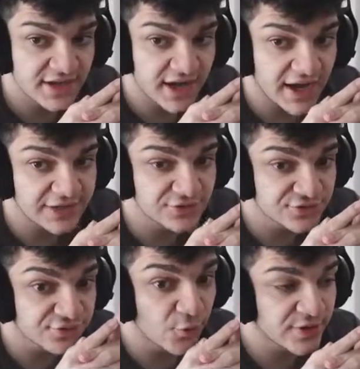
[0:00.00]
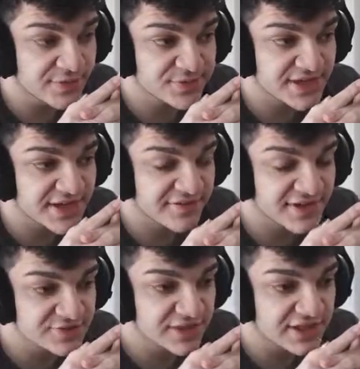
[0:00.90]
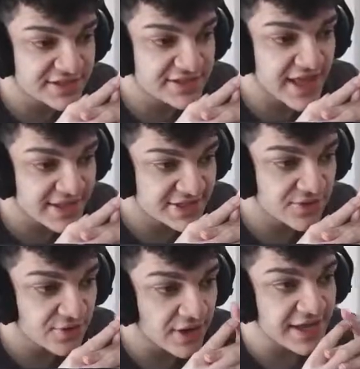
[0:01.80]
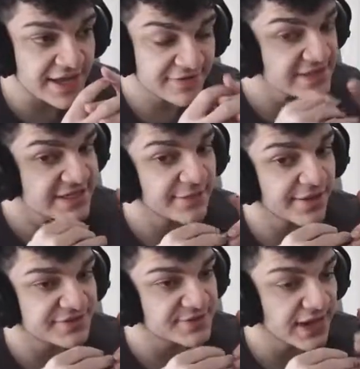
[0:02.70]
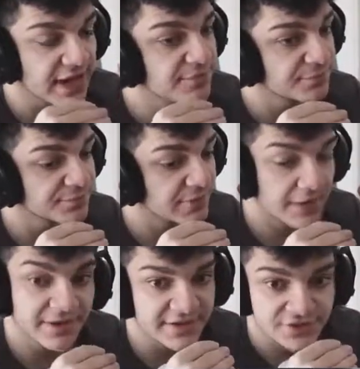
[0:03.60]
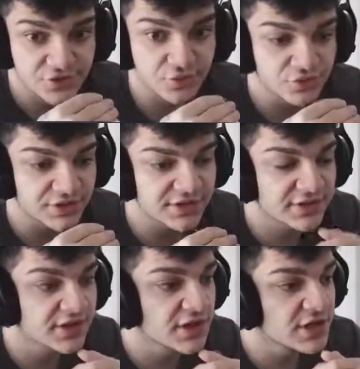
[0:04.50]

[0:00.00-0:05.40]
I lose 40% defense related stats. So if he debuffs me, I'm kind of screwed here.